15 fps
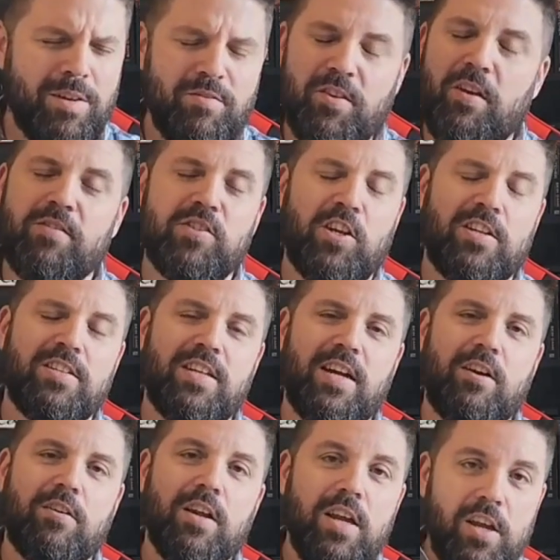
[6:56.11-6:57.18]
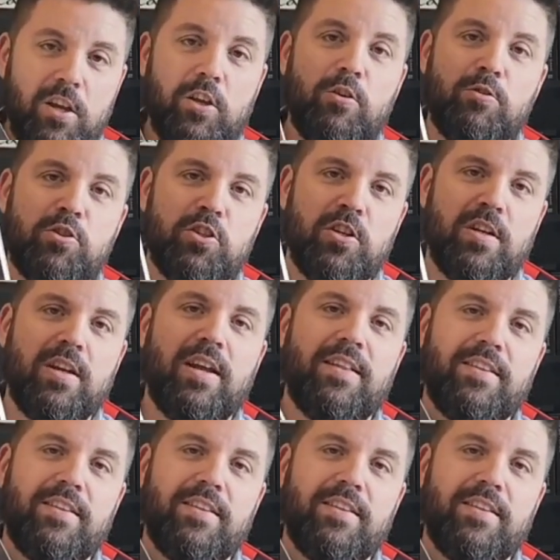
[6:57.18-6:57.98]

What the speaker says: If you haven't checked it out, you should.